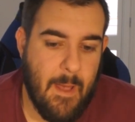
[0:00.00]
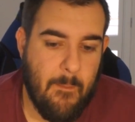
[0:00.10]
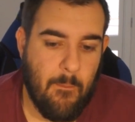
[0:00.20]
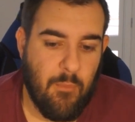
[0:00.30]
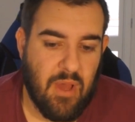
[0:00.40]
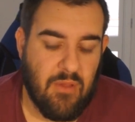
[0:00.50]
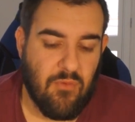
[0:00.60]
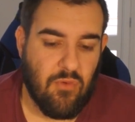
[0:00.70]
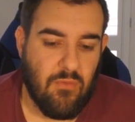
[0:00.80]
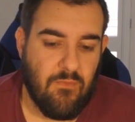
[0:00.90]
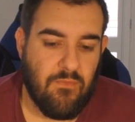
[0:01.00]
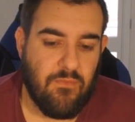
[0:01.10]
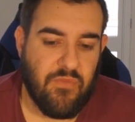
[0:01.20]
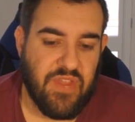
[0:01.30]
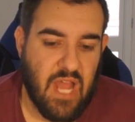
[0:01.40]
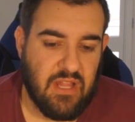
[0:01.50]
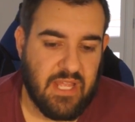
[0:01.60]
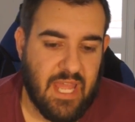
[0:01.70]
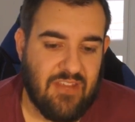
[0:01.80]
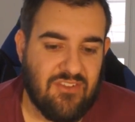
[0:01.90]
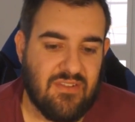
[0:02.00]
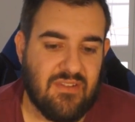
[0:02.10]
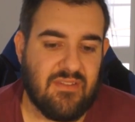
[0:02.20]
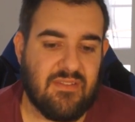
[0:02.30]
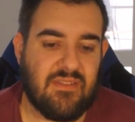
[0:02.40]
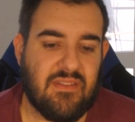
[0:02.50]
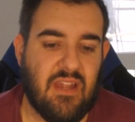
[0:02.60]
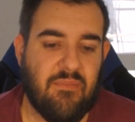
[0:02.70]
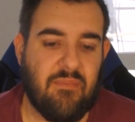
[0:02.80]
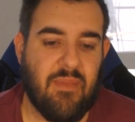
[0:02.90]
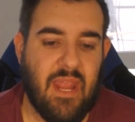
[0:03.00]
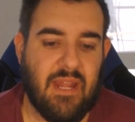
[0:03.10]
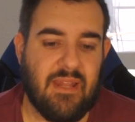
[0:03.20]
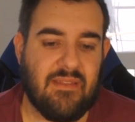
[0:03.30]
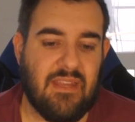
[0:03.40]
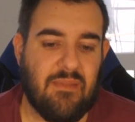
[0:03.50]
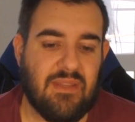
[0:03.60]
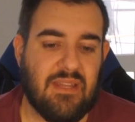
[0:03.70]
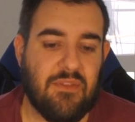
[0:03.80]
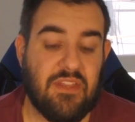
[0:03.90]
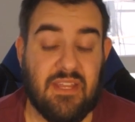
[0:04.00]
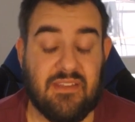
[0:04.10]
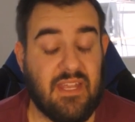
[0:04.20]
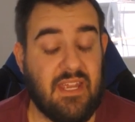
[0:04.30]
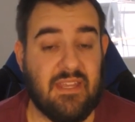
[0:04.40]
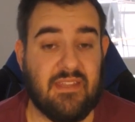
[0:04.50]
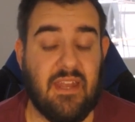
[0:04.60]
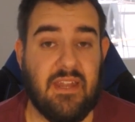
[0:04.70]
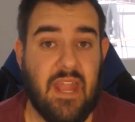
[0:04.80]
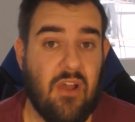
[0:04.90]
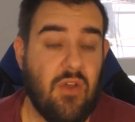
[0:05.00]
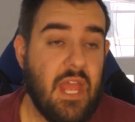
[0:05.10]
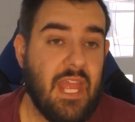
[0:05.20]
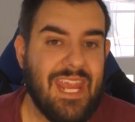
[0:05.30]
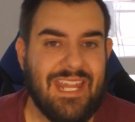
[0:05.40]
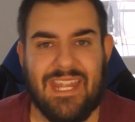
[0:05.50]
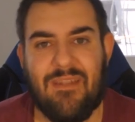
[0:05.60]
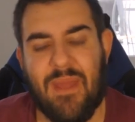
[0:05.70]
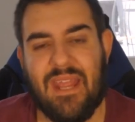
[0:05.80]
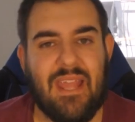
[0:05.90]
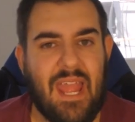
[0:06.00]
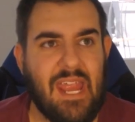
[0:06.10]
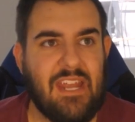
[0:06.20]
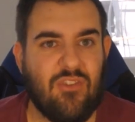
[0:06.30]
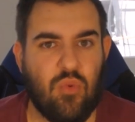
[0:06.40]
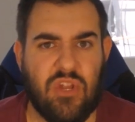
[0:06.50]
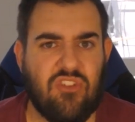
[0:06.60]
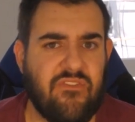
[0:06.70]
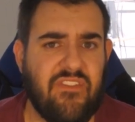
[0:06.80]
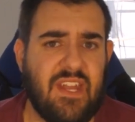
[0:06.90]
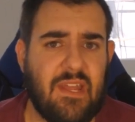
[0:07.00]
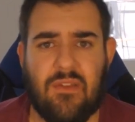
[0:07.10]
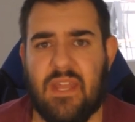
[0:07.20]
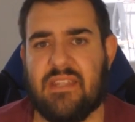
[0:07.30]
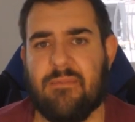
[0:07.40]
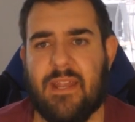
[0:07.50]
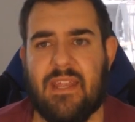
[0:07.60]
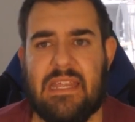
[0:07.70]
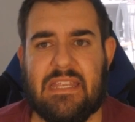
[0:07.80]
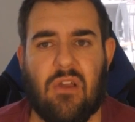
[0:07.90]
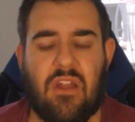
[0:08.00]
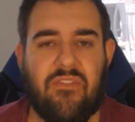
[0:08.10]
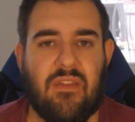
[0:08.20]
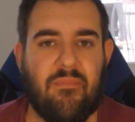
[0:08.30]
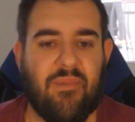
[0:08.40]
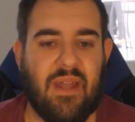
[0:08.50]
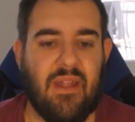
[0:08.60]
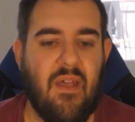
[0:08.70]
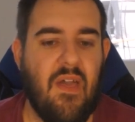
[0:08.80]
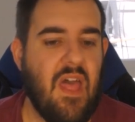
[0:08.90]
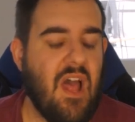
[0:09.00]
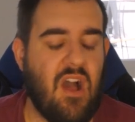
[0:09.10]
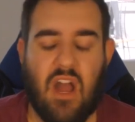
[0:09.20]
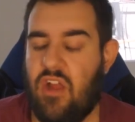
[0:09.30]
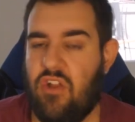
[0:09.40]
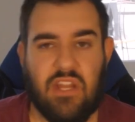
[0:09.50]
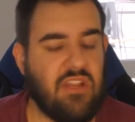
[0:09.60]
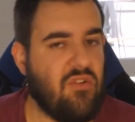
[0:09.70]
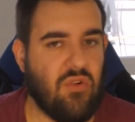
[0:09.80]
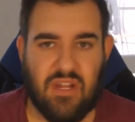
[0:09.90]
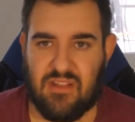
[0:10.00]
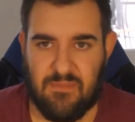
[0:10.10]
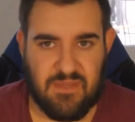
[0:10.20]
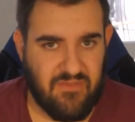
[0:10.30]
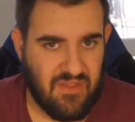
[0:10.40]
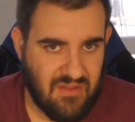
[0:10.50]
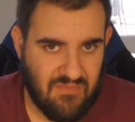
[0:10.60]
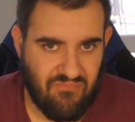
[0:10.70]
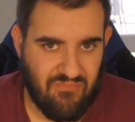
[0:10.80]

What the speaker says: But the allegations that have been made against him and some of the things that he has said. Now, he did make a Twitch video explaining his side of it, but I only caught a glimpse of it.